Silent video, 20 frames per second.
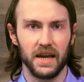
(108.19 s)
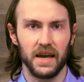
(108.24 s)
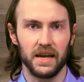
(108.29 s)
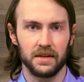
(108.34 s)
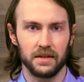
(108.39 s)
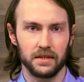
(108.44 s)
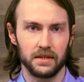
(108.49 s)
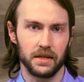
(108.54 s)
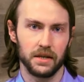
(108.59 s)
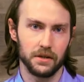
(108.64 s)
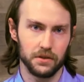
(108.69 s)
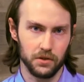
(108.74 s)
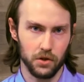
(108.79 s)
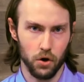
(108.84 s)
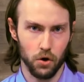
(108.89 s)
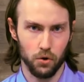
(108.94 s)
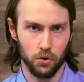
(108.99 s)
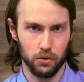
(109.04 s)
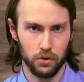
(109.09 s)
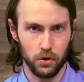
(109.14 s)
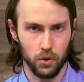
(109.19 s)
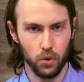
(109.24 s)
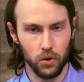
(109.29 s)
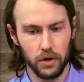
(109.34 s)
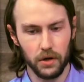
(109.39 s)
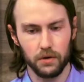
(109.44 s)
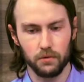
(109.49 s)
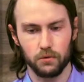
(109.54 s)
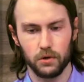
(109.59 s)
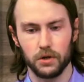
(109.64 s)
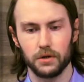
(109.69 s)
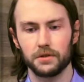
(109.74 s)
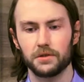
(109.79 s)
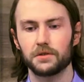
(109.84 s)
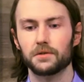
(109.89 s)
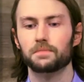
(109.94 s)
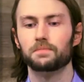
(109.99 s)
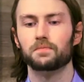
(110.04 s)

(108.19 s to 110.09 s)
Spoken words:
edit his own organ works.